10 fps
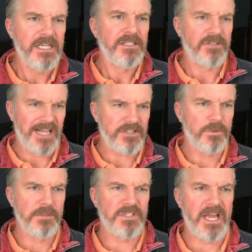So that's
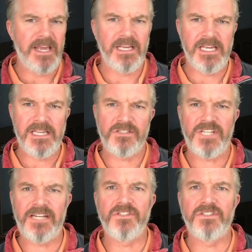all I'm saying is
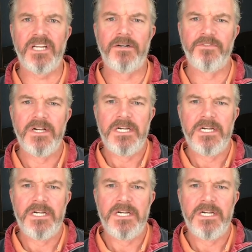challenge yourself.